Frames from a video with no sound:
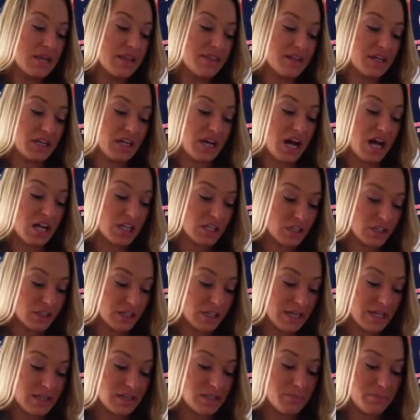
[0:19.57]
The color
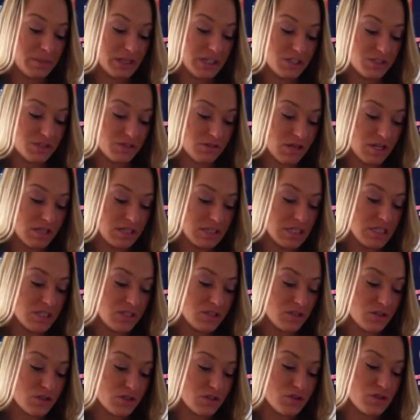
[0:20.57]
and the picture on
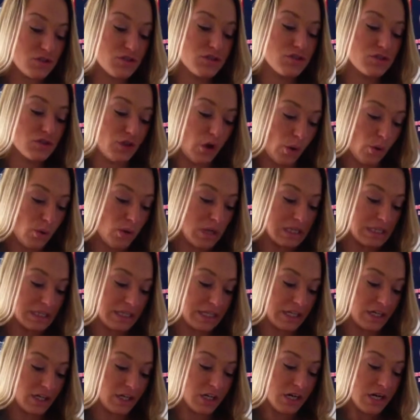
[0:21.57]
these is so
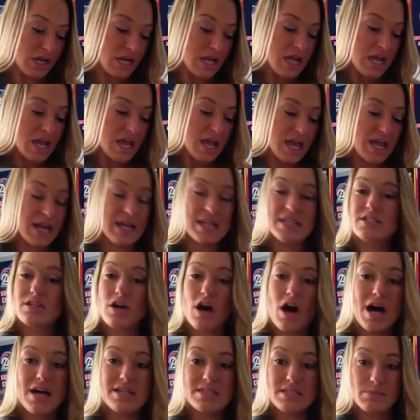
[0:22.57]
clear and it's
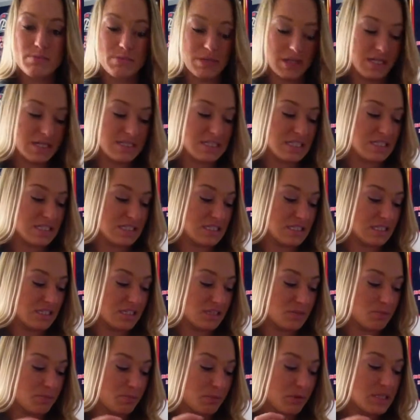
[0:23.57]
awesome because it's
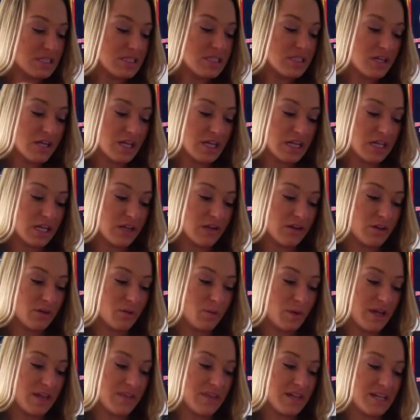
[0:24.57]
printed on here in
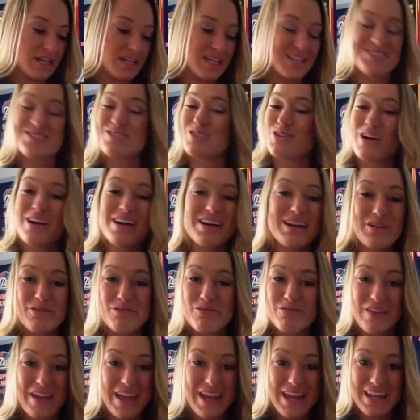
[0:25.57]
a way that it's not going
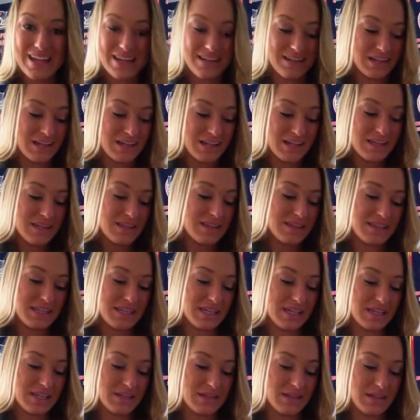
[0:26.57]
to fade.
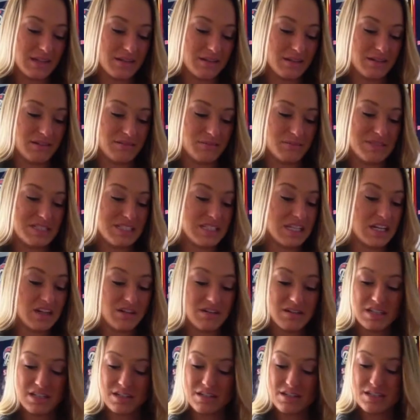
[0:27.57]
The
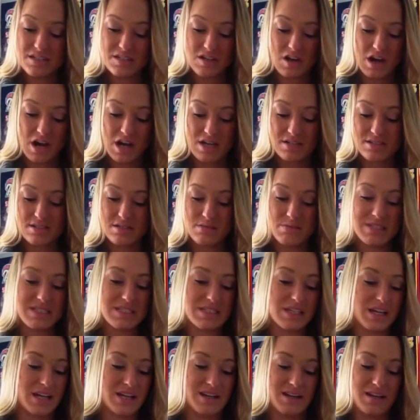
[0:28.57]
material is awesome.
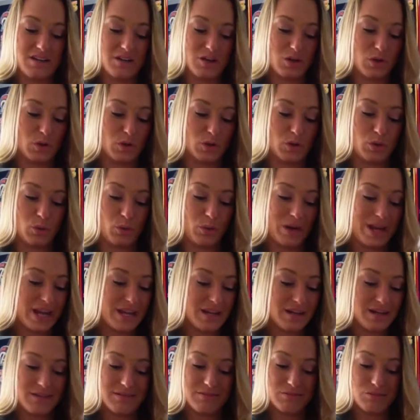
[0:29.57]
It's got
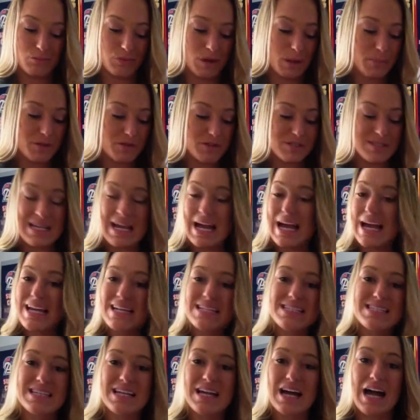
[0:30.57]
great rubber
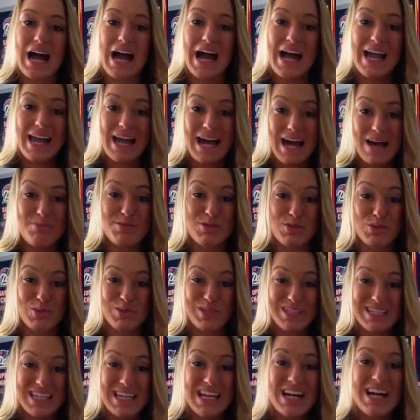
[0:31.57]
sides. I
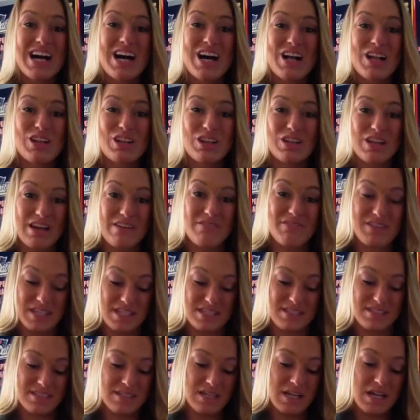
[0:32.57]
absolutely love
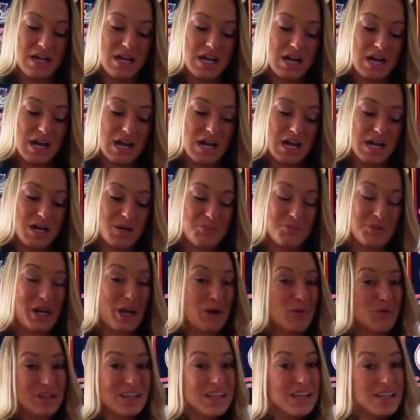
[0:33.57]
this. Um,
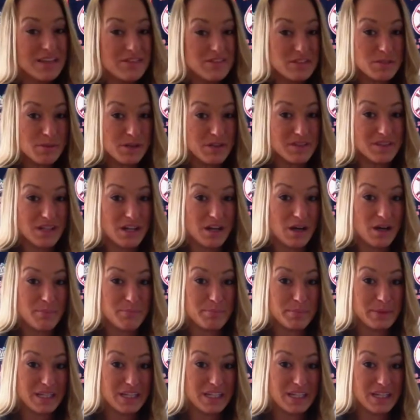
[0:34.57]
what I really loved about the
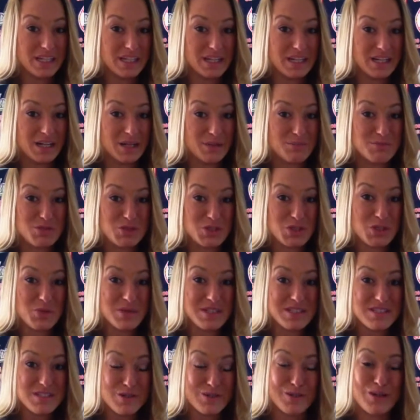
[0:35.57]
company um,
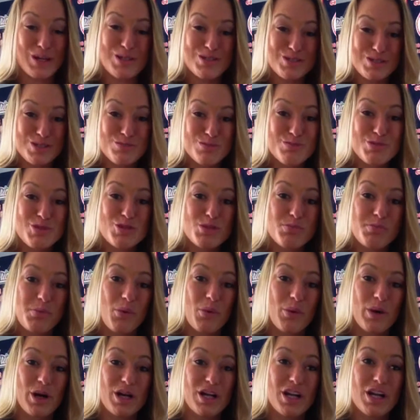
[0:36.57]
too is their customer
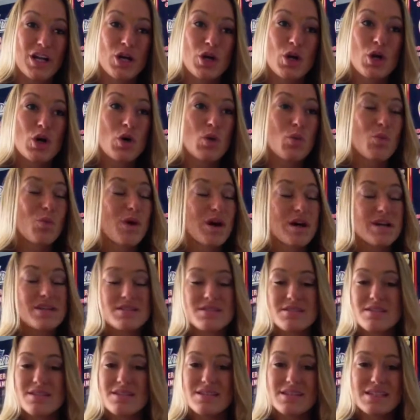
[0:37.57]
support
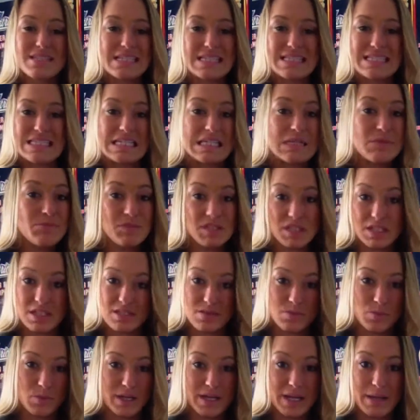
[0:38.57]
was
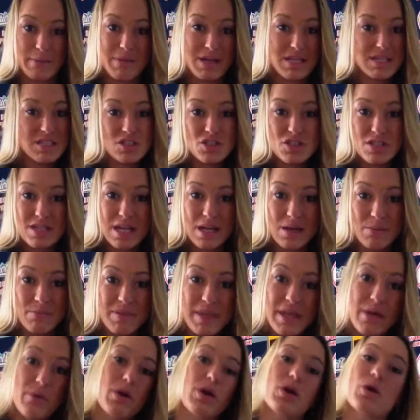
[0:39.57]
seamless. When I messaged
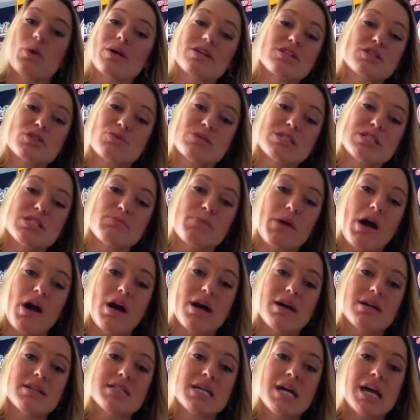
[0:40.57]
them, they were quick to
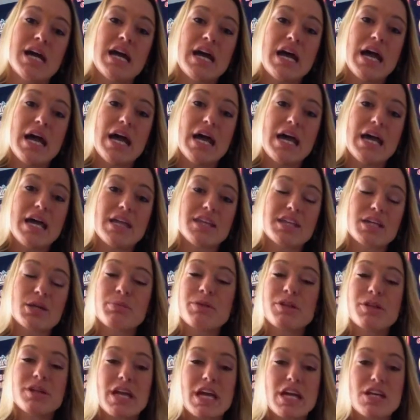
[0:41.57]
respond and the
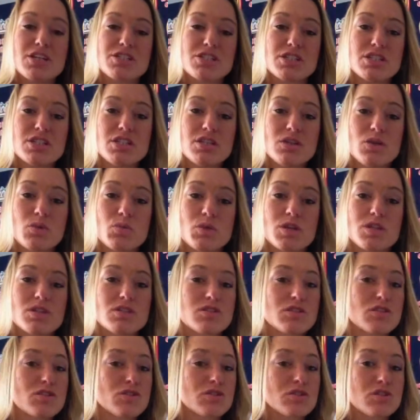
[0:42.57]
communication
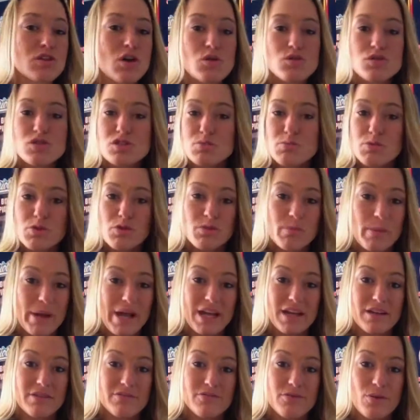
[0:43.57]
was so smooth
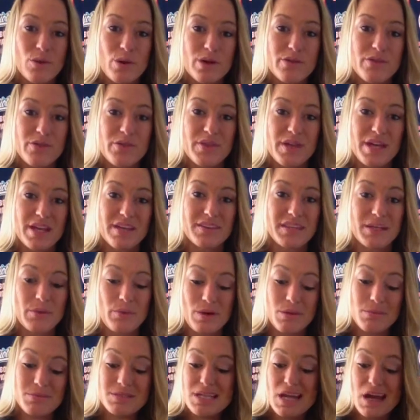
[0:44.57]
back and forth that they
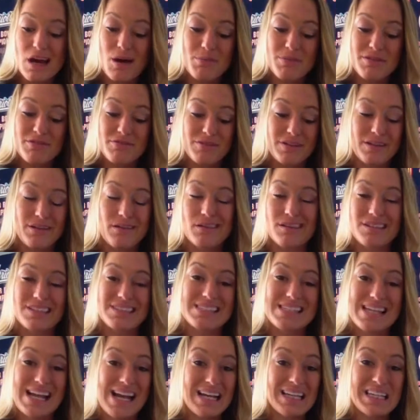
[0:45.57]
were able to help me figure out
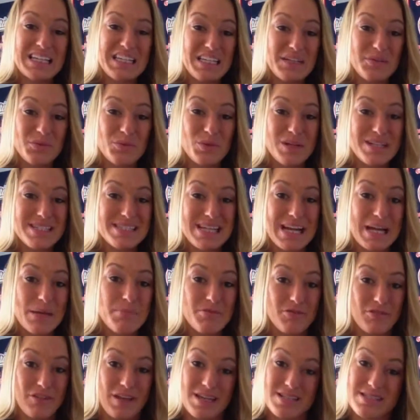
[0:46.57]
exactly what
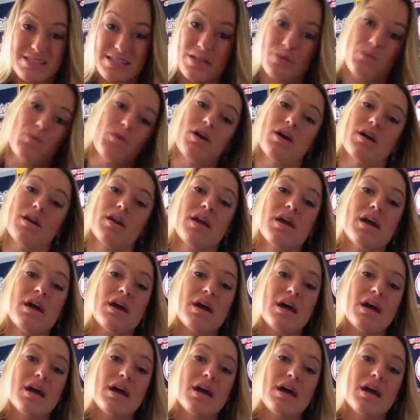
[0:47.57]
type of case I'd want.